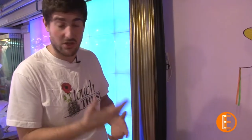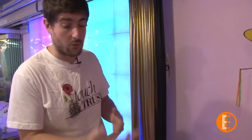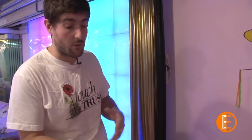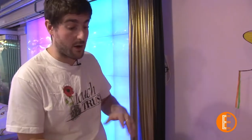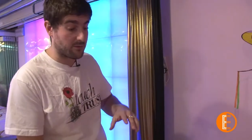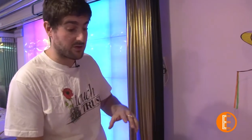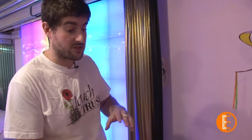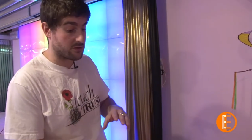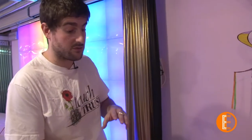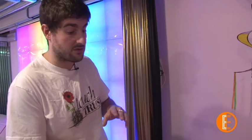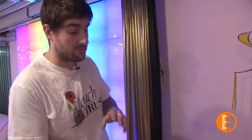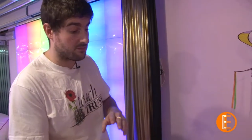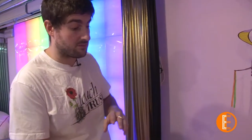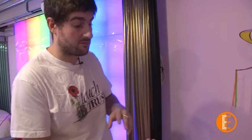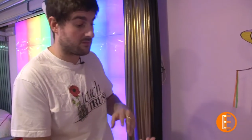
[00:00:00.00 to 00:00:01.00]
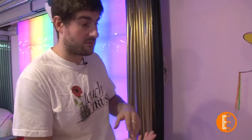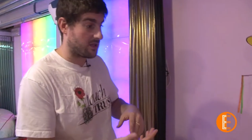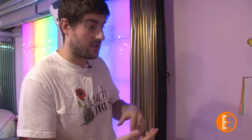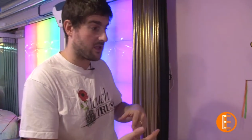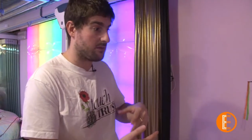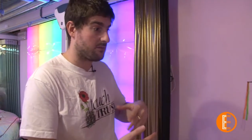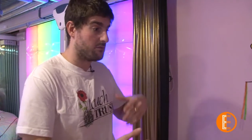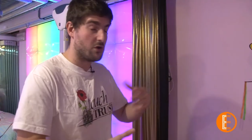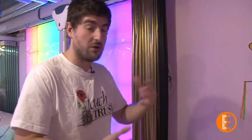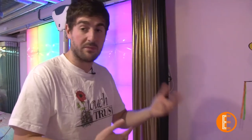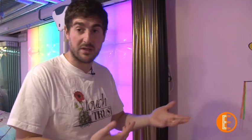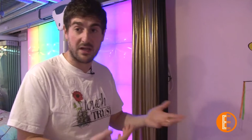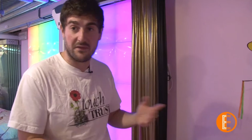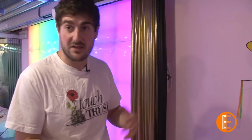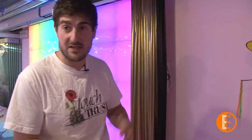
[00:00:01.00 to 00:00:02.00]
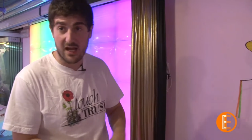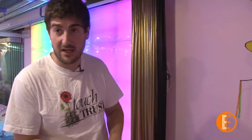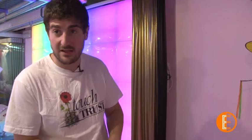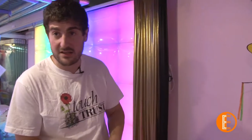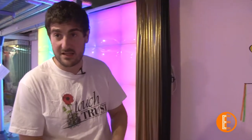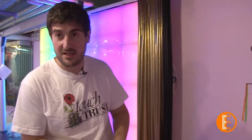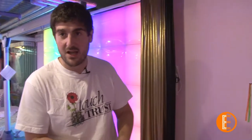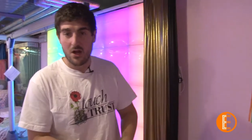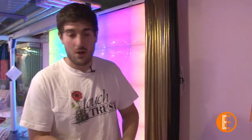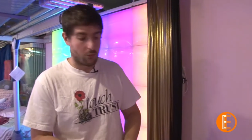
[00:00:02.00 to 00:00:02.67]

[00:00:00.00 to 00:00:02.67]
So where we do the movement and the dance,